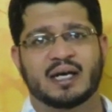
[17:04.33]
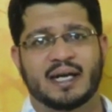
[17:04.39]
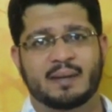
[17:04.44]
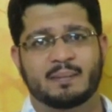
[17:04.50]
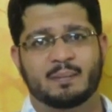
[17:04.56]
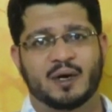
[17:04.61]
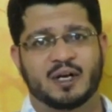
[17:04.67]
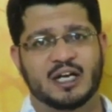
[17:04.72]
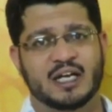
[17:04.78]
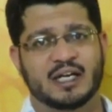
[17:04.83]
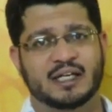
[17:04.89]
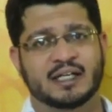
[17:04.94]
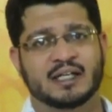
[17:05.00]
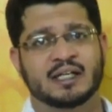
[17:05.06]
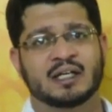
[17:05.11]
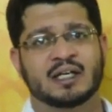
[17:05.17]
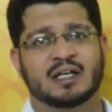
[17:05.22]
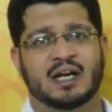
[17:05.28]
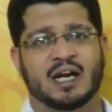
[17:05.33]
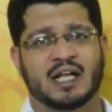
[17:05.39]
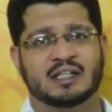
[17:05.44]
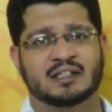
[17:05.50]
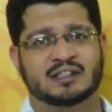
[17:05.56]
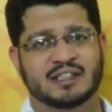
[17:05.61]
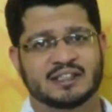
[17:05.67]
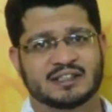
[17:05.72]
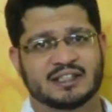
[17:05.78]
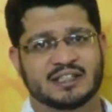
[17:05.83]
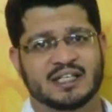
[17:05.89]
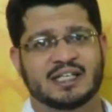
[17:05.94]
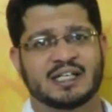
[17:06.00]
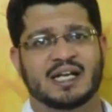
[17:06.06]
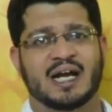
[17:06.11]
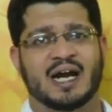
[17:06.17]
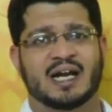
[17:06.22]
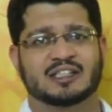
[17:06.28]
Temporary,
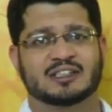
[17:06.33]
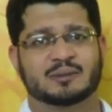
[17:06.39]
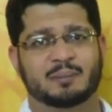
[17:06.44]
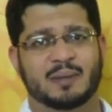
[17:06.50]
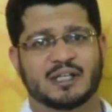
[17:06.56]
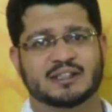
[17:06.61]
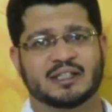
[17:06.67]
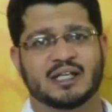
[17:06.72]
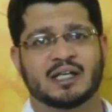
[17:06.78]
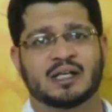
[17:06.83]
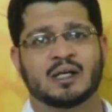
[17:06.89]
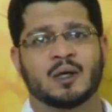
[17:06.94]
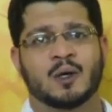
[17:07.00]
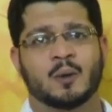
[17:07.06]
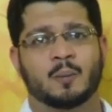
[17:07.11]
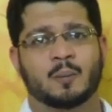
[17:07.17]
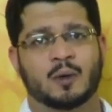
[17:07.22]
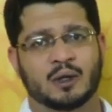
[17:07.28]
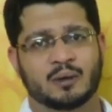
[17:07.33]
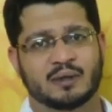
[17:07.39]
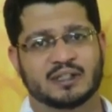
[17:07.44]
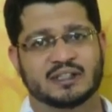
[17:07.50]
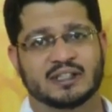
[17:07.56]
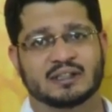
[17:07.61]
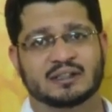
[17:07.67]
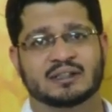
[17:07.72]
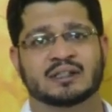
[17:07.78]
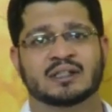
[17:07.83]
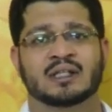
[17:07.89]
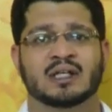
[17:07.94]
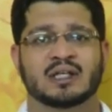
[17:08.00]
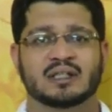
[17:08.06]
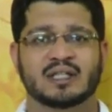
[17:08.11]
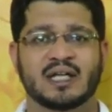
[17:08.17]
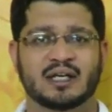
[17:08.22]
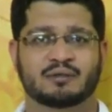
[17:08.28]
Transitional and Special Provisions.
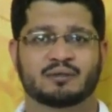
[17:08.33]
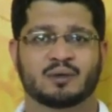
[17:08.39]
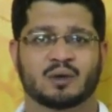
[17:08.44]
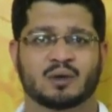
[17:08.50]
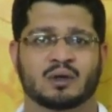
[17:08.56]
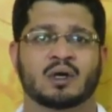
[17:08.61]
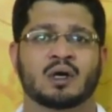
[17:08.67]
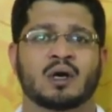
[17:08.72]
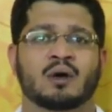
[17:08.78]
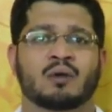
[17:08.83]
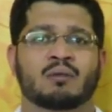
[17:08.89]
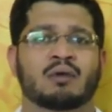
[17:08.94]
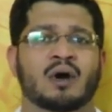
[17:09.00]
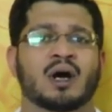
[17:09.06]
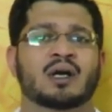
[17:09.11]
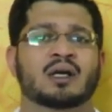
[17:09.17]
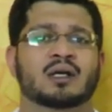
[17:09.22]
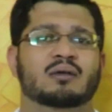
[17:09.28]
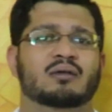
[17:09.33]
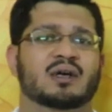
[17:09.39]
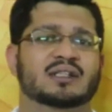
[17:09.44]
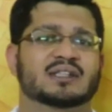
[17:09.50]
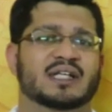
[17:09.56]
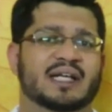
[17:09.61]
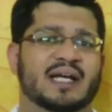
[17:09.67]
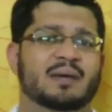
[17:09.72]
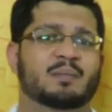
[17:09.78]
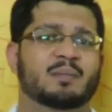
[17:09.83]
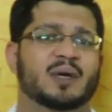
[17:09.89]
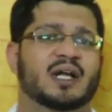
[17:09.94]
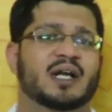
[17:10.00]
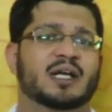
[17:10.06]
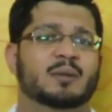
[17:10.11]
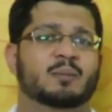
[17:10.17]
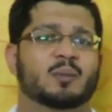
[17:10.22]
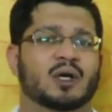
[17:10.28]
Therefore, what was a
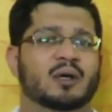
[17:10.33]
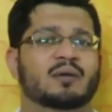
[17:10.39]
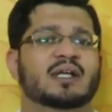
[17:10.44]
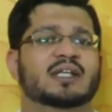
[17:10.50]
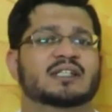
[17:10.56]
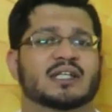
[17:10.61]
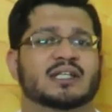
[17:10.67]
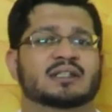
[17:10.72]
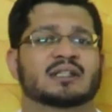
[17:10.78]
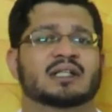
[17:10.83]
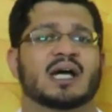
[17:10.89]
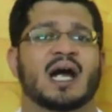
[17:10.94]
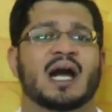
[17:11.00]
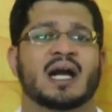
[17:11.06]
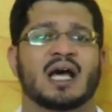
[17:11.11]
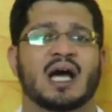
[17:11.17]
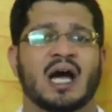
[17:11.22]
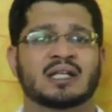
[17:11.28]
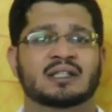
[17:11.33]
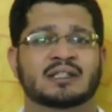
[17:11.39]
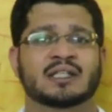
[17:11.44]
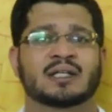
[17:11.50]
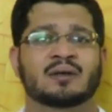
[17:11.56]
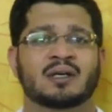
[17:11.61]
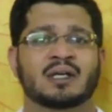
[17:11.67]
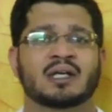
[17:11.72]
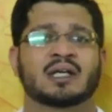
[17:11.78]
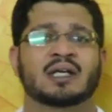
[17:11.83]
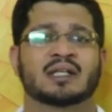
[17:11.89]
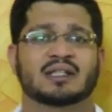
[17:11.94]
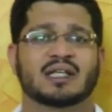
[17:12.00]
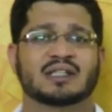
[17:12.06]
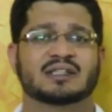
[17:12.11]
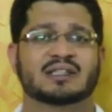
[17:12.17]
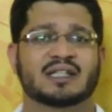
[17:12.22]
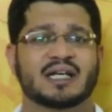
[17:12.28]
temporary provision had achieved
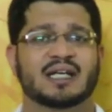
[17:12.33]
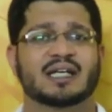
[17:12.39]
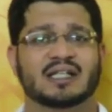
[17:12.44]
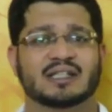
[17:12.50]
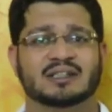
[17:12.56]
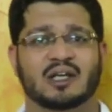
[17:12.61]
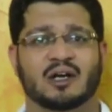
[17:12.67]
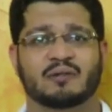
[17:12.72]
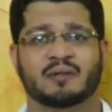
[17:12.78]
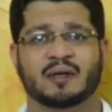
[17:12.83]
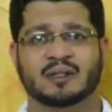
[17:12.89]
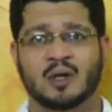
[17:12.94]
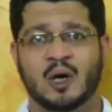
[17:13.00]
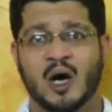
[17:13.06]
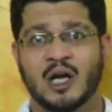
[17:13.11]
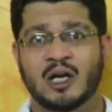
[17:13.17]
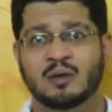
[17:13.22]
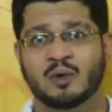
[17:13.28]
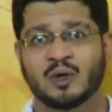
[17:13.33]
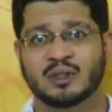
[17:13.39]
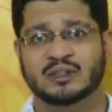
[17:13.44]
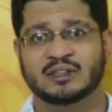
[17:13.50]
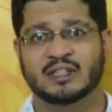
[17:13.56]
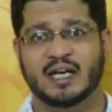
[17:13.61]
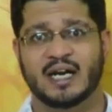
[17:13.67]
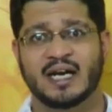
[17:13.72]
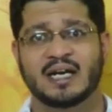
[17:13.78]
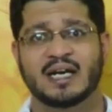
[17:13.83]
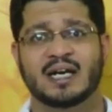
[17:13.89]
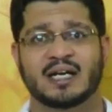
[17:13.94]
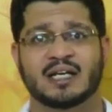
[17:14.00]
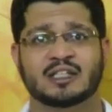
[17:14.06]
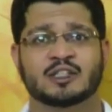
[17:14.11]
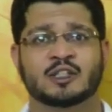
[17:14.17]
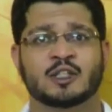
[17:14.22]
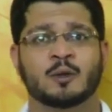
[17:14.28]
the status of an almost
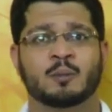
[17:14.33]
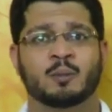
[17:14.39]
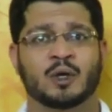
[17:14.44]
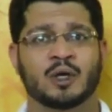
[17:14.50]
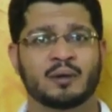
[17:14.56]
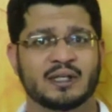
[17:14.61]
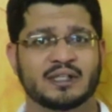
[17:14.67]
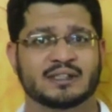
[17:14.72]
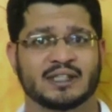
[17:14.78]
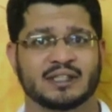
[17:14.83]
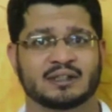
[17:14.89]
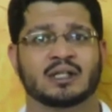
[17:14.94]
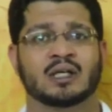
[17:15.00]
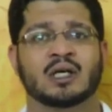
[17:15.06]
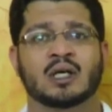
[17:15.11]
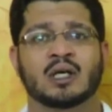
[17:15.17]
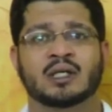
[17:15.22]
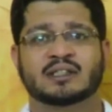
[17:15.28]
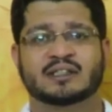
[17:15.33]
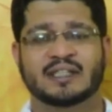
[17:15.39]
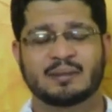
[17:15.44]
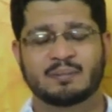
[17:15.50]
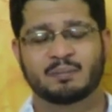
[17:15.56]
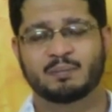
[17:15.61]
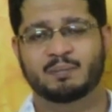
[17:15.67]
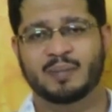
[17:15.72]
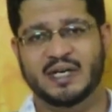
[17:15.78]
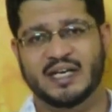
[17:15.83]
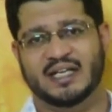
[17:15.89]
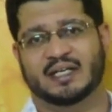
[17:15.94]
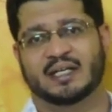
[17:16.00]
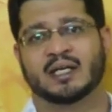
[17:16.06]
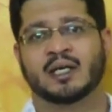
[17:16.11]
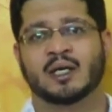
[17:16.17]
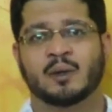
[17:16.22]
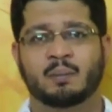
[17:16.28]
entrenched provision
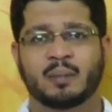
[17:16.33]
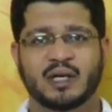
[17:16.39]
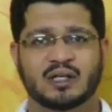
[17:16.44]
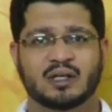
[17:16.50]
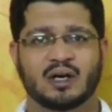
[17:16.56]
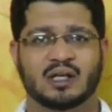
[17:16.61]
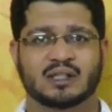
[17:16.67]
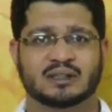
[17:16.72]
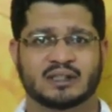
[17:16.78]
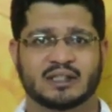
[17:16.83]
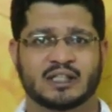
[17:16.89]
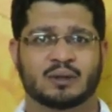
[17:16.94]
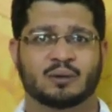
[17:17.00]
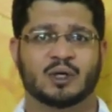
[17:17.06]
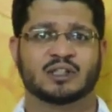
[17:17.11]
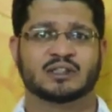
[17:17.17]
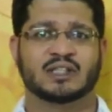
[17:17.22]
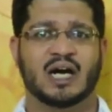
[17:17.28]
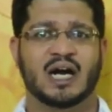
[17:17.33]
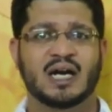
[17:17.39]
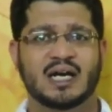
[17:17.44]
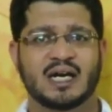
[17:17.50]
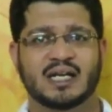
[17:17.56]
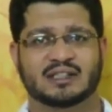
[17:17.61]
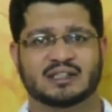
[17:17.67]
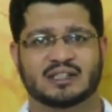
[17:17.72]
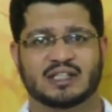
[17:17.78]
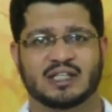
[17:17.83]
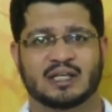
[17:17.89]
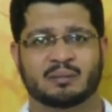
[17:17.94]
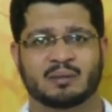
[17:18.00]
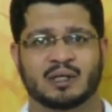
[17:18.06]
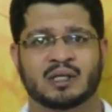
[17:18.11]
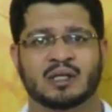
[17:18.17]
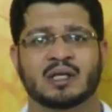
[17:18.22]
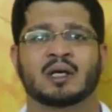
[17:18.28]
simply because it was
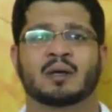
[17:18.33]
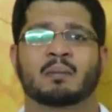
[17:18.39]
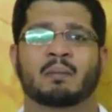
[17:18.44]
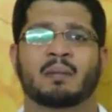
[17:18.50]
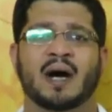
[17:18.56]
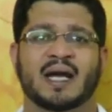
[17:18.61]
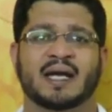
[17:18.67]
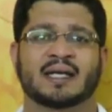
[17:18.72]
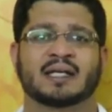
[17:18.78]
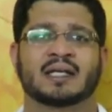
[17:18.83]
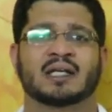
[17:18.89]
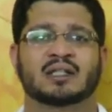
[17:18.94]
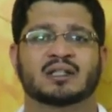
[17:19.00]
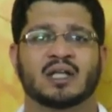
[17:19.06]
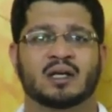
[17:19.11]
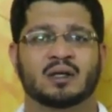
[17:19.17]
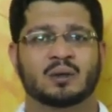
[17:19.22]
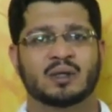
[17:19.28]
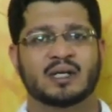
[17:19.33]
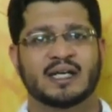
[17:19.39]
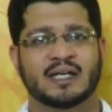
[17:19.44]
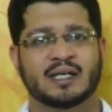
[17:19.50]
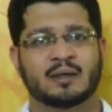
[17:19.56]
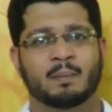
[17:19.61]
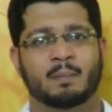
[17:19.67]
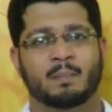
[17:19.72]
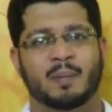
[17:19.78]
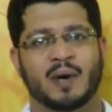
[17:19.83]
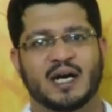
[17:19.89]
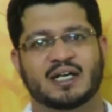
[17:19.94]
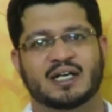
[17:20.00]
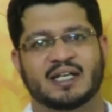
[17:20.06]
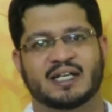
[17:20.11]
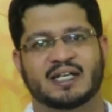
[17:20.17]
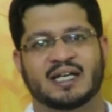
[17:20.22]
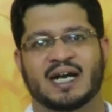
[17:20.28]
undisturbed by the ruling
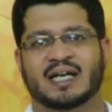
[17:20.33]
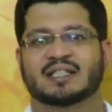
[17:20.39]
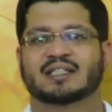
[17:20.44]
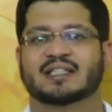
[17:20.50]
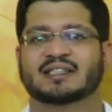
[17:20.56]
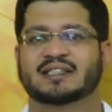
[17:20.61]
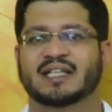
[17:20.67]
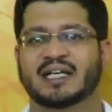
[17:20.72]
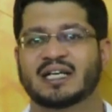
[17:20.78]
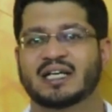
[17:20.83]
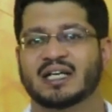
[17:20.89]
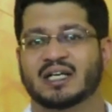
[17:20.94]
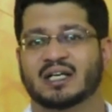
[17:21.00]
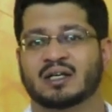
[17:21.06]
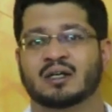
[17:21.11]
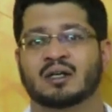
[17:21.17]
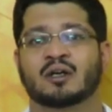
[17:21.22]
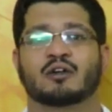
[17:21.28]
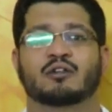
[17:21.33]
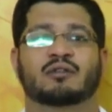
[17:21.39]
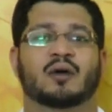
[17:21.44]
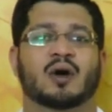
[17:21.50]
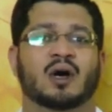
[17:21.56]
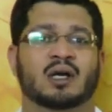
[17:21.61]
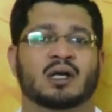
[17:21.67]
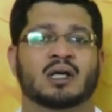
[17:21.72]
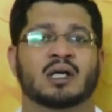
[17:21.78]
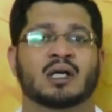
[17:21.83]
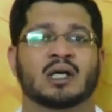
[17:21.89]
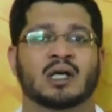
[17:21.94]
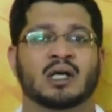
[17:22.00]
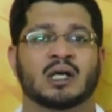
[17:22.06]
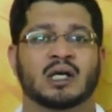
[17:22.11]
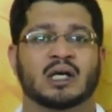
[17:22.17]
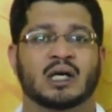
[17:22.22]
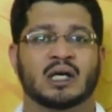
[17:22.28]
party at the center for
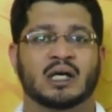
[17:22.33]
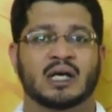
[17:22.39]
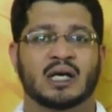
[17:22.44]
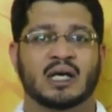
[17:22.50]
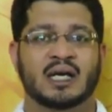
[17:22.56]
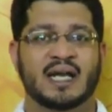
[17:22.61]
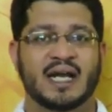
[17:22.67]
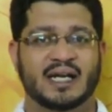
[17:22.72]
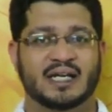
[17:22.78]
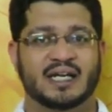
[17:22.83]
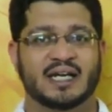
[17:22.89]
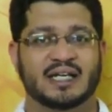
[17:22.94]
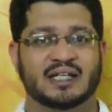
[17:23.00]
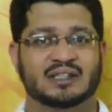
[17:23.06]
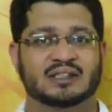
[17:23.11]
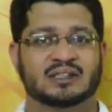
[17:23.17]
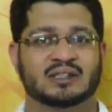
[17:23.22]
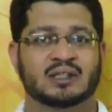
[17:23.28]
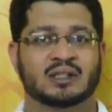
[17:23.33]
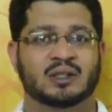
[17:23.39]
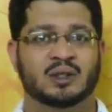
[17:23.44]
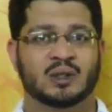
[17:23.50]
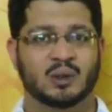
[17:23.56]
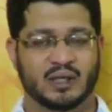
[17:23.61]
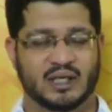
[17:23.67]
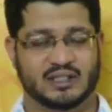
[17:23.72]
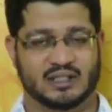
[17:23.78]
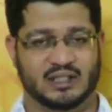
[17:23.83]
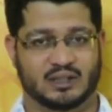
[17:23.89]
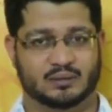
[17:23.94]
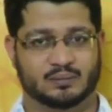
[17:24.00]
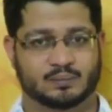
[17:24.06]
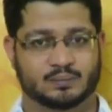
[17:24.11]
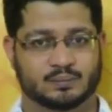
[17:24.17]
decades together.